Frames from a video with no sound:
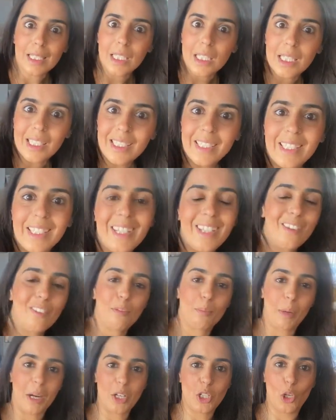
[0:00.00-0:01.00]
and
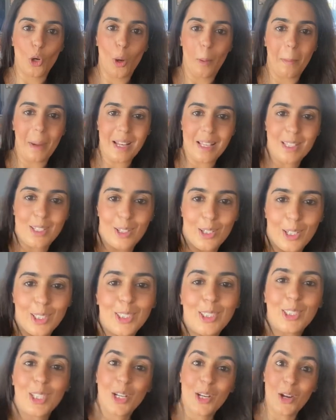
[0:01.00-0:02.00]
give my dough a
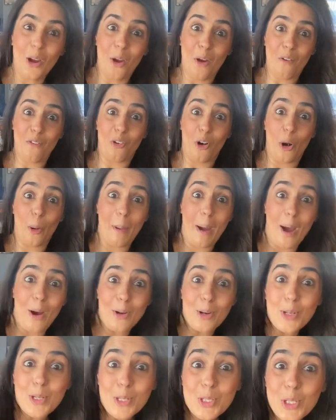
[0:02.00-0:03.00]
massage for
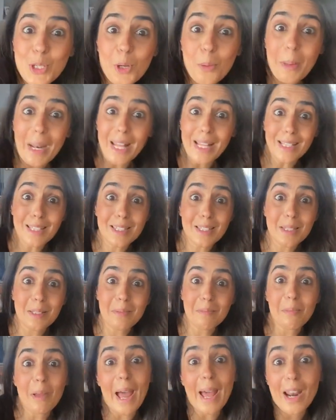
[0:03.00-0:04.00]
about 2 minutes,
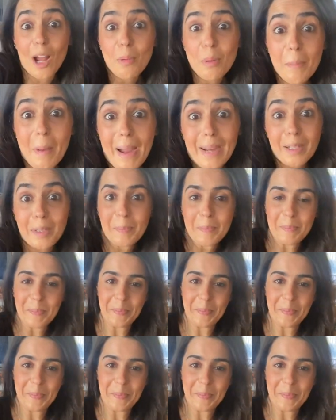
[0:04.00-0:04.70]
and I'll be back.